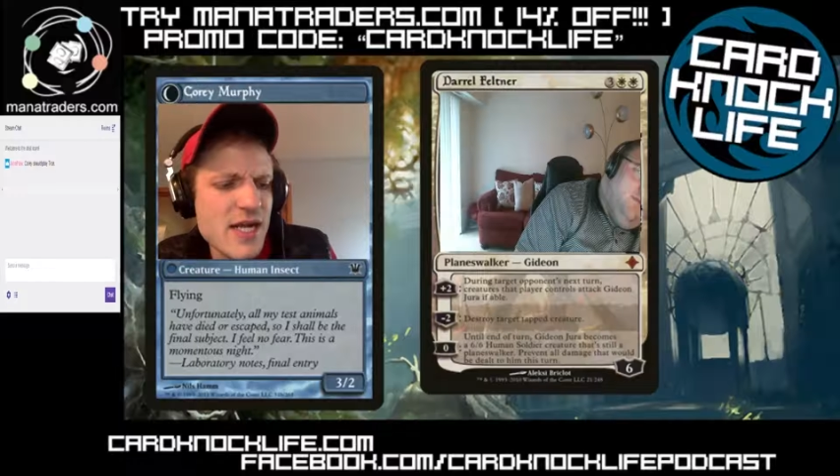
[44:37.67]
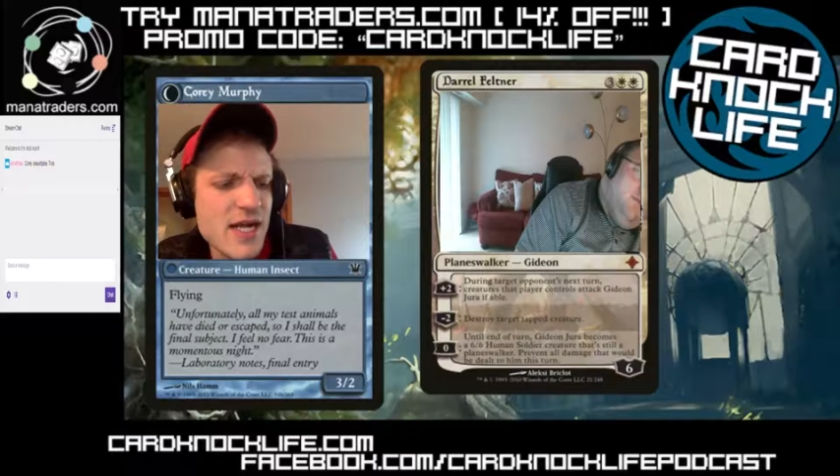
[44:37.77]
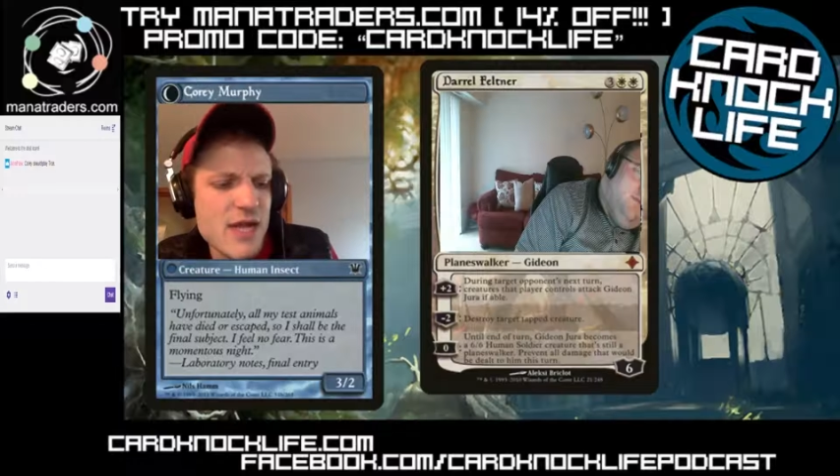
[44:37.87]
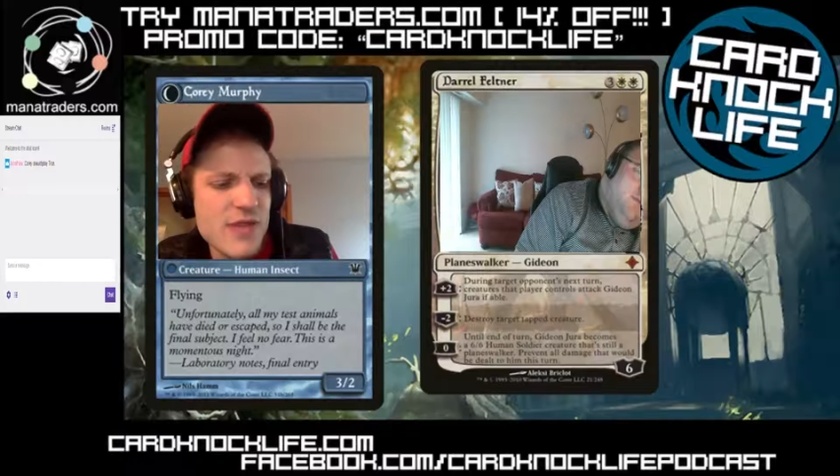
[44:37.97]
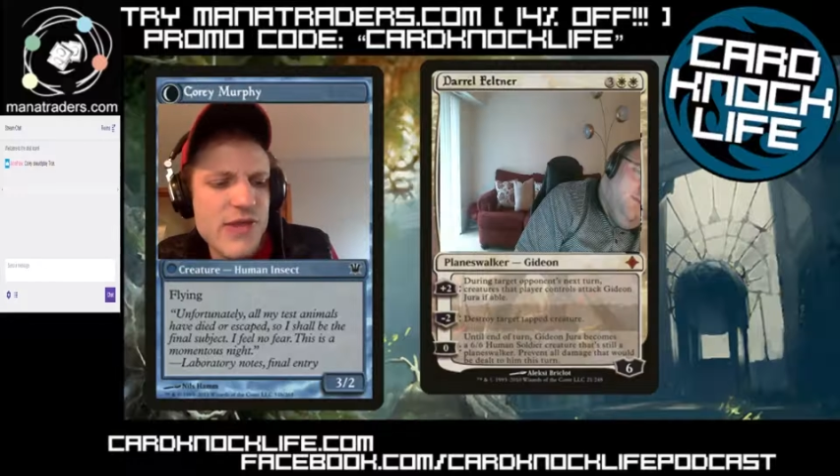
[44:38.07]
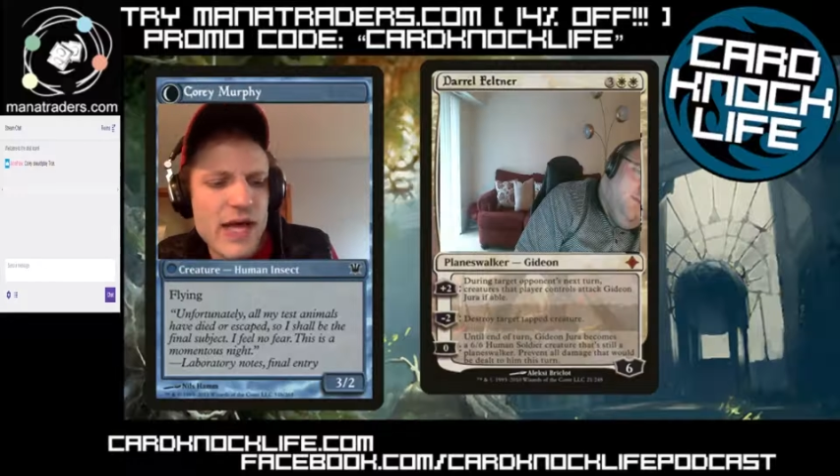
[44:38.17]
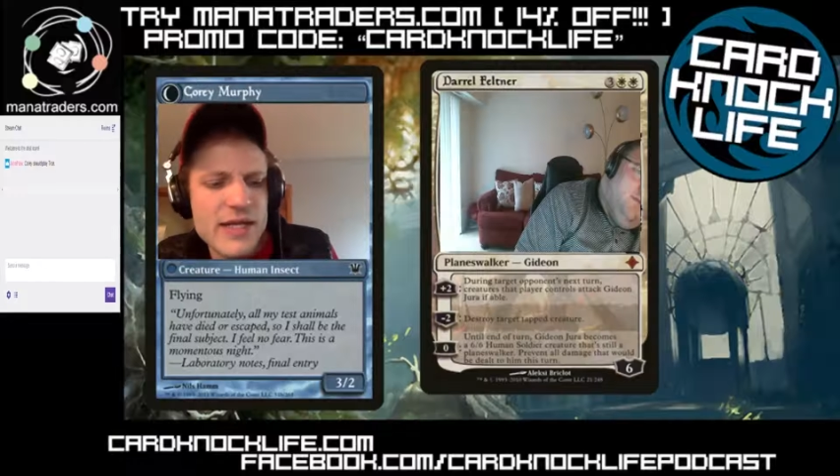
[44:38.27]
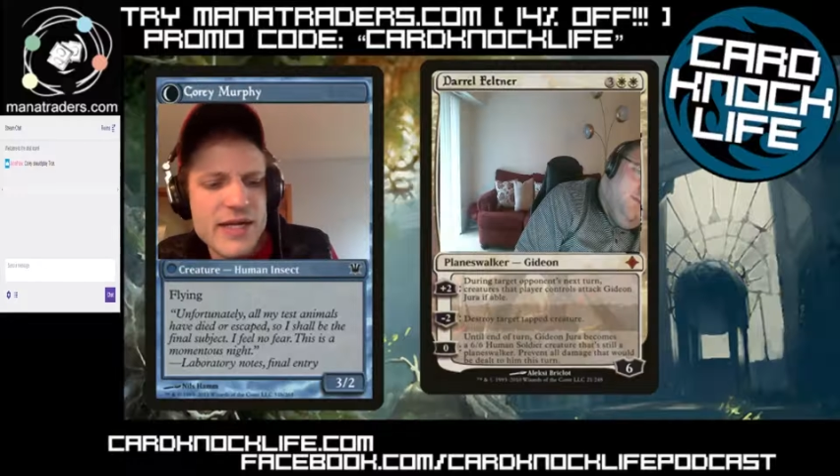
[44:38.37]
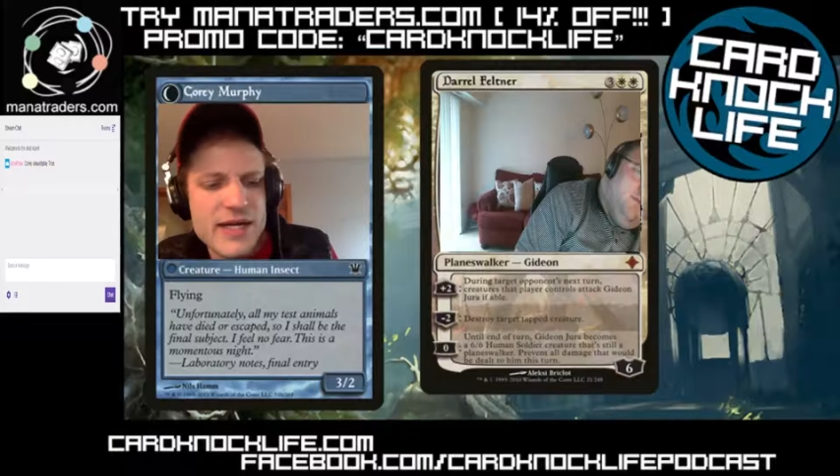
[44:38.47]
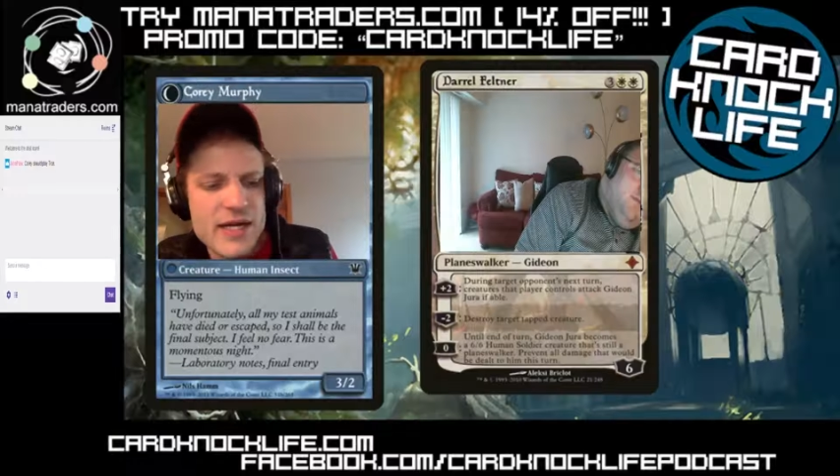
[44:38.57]

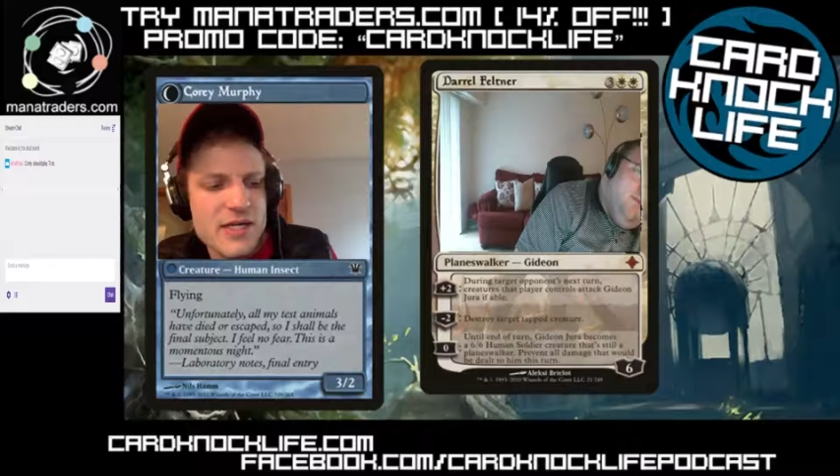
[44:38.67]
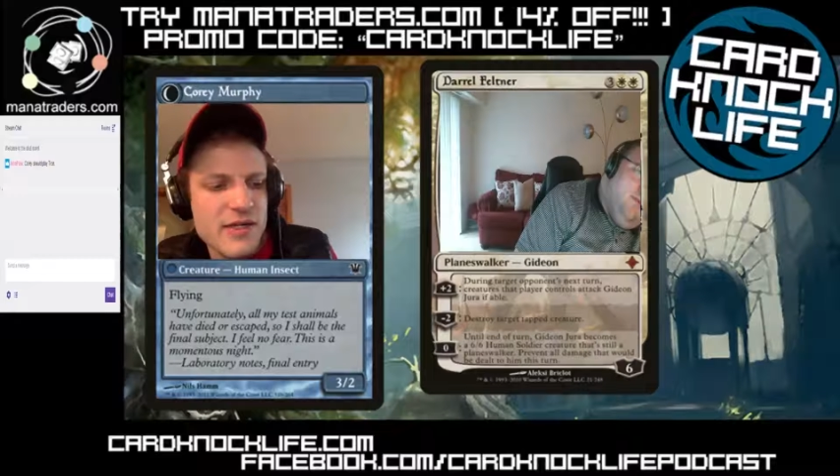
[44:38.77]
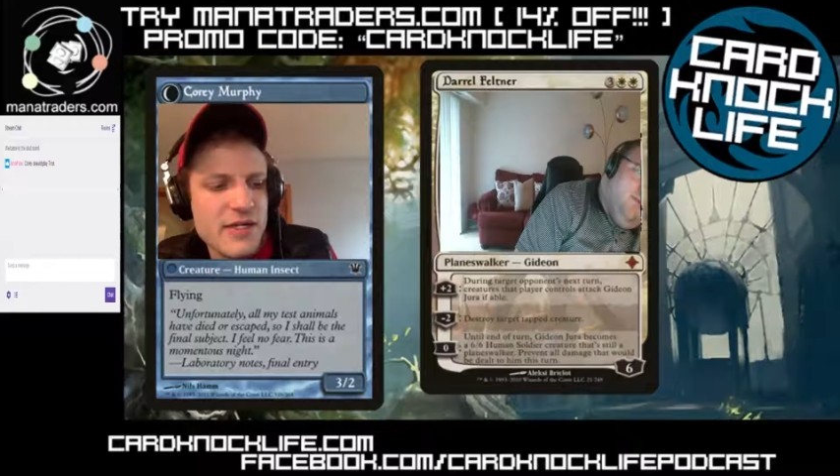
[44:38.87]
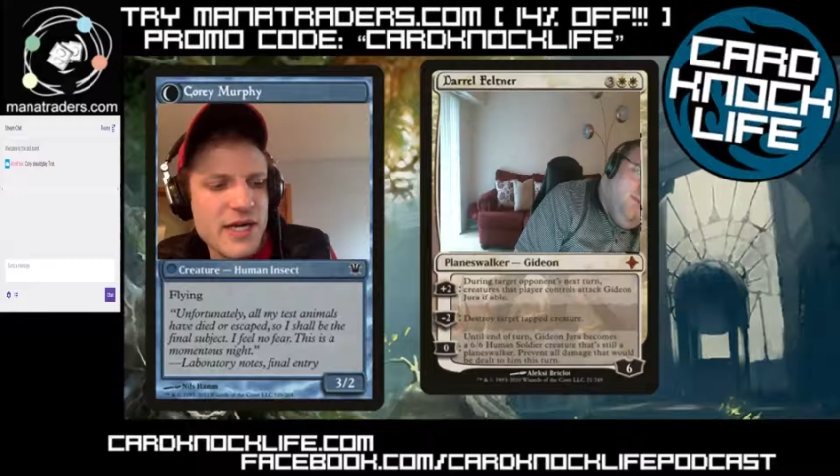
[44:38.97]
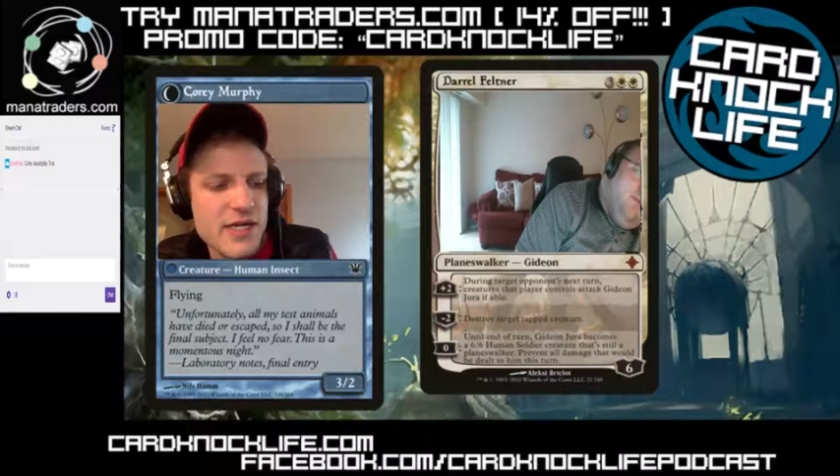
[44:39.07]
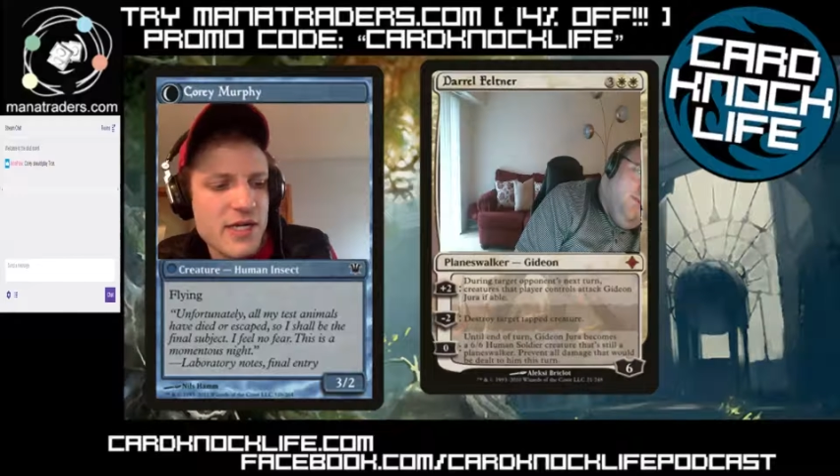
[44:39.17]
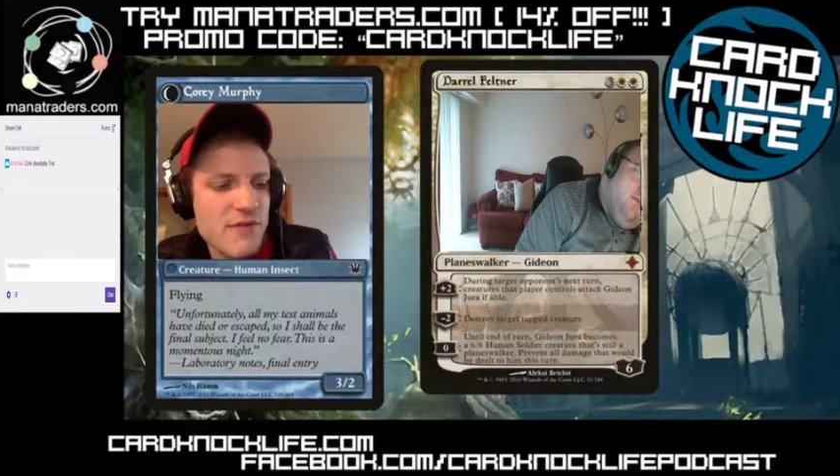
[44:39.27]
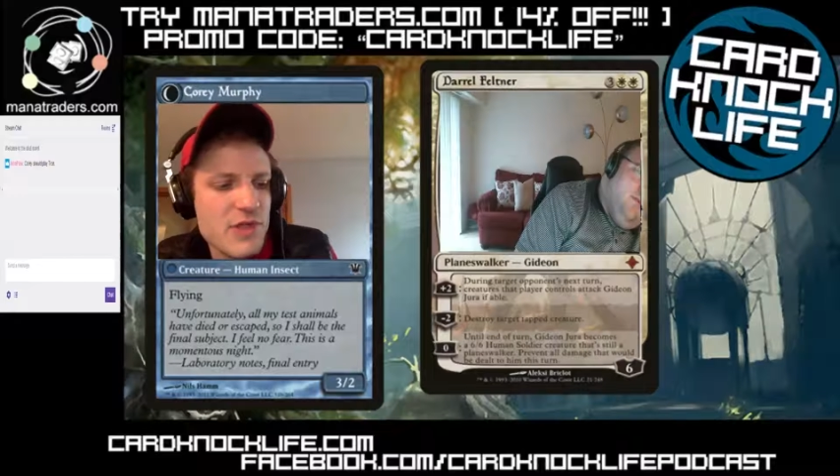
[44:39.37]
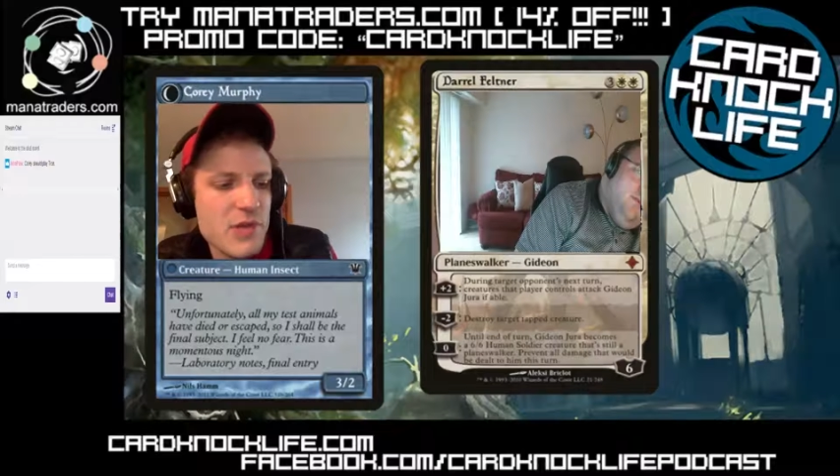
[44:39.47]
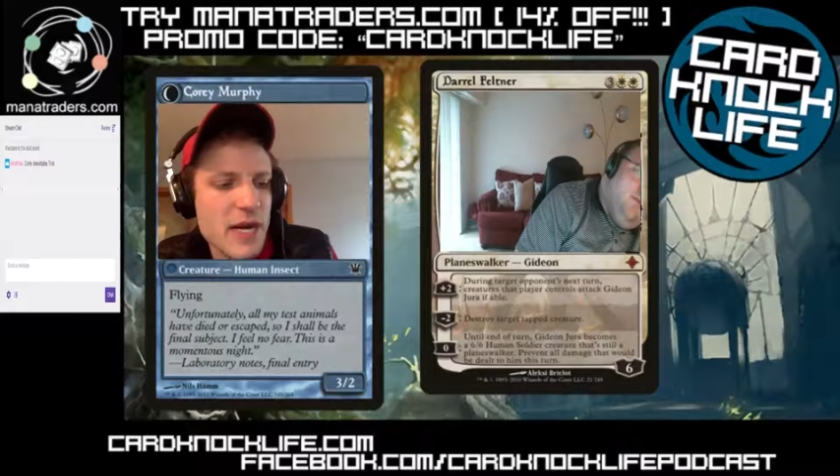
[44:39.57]
Thalia Guardian of
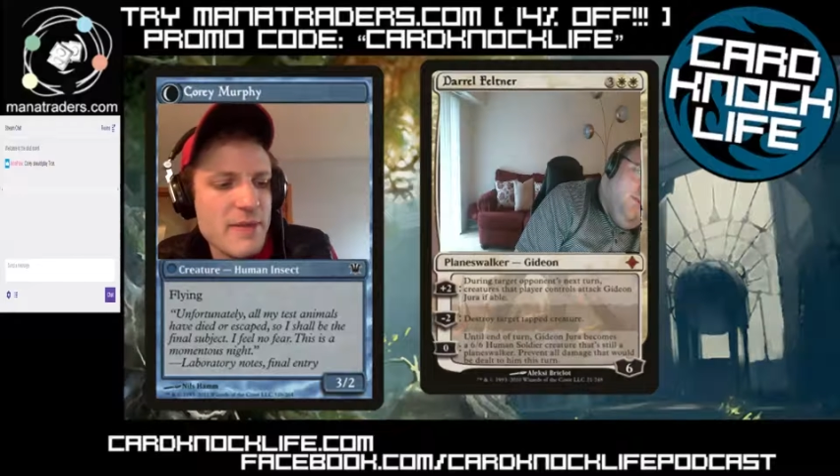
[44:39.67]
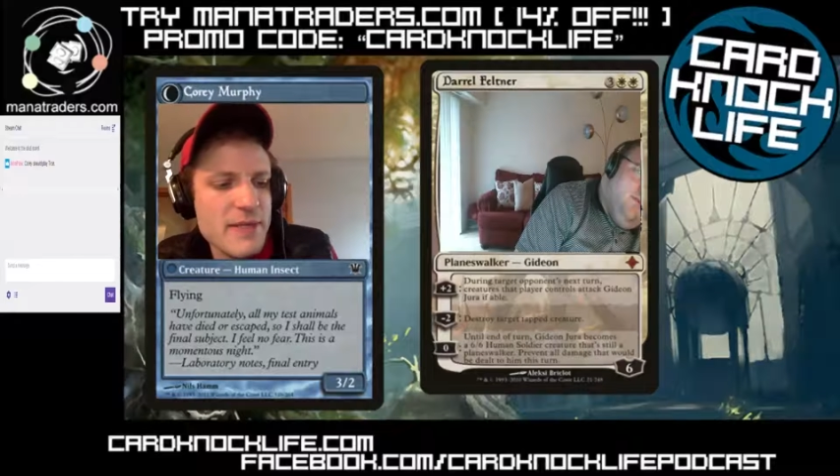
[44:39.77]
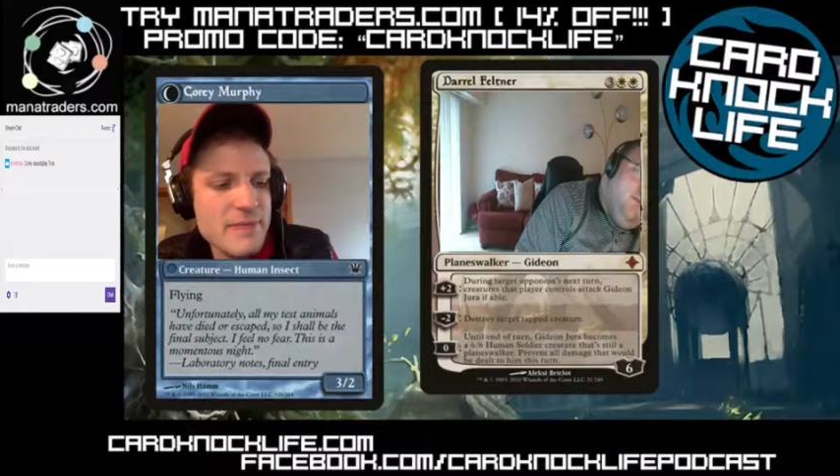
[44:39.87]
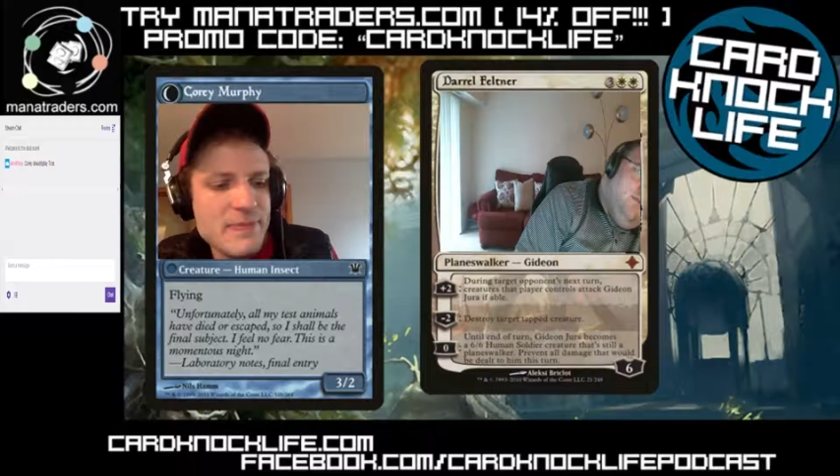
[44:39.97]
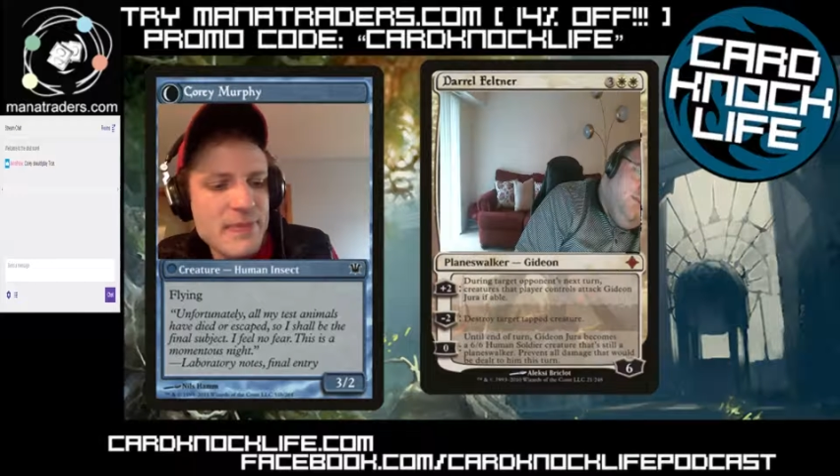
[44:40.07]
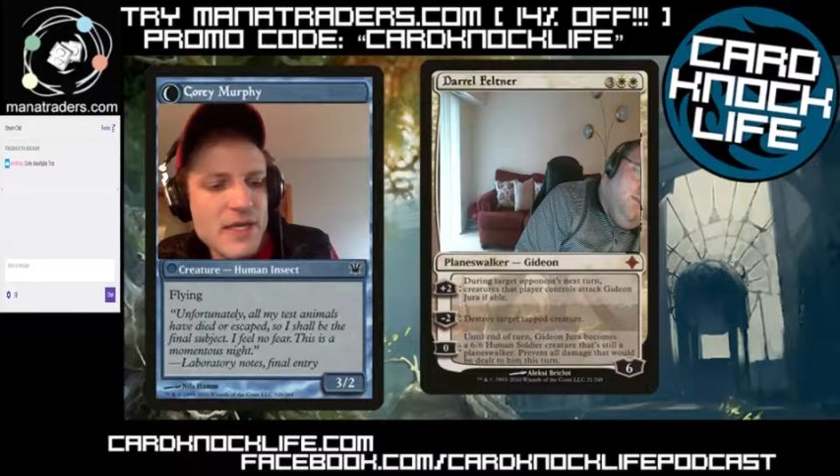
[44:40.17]
Thraben,